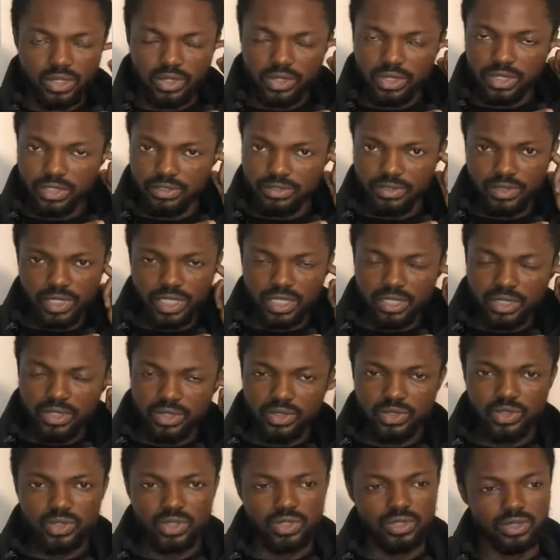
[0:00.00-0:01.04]
On
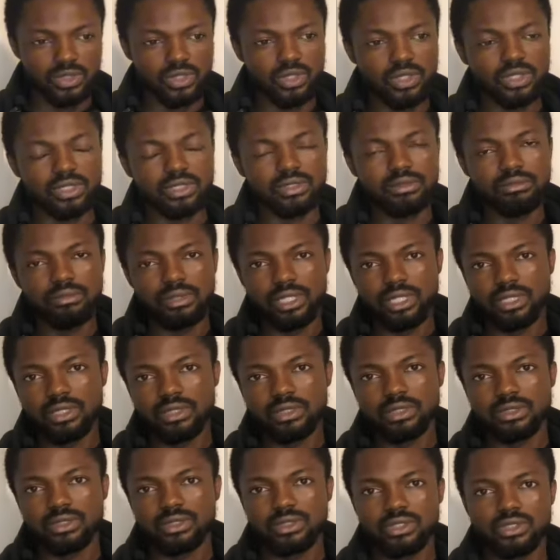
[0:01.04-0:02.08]
Lieferando, you can order
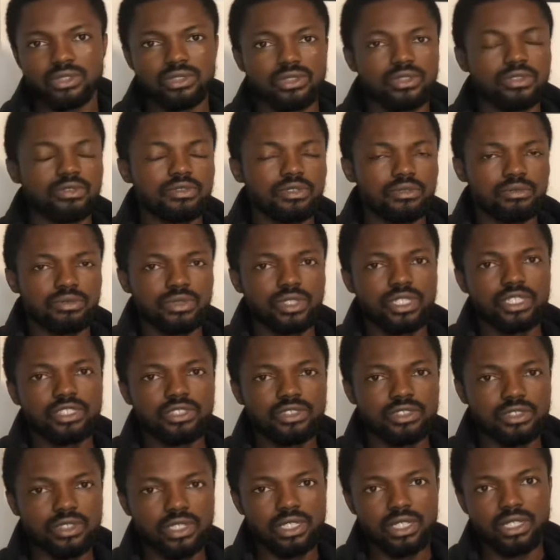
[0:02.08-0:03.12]
meals, you know, from
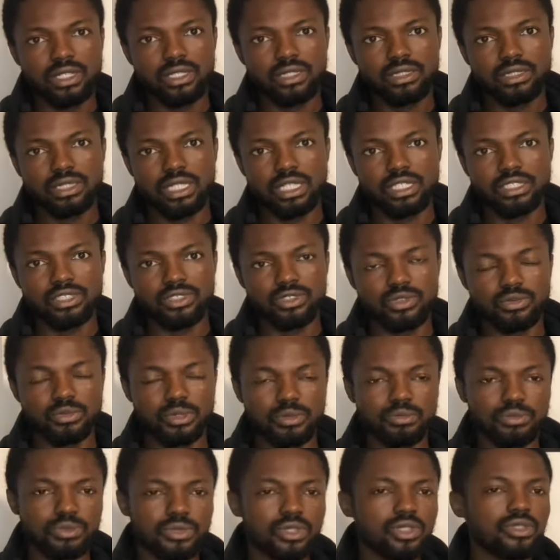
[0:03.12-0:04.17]
restaurant and it
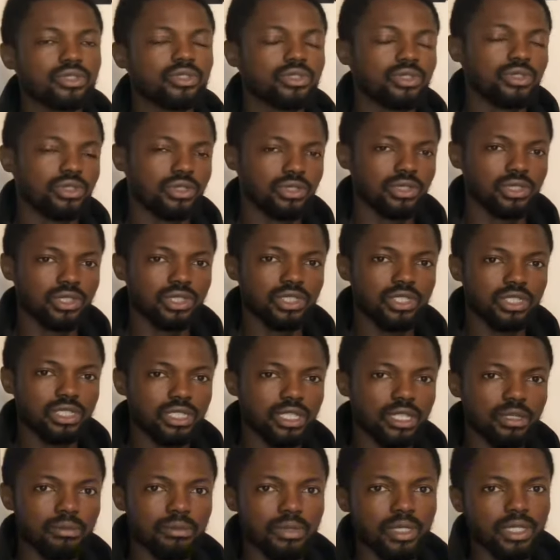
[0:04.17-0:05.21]
will be brought to your
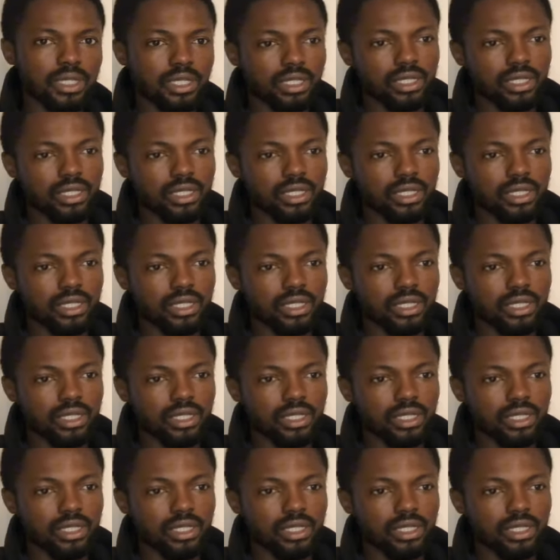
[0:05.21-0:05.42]
doorstep.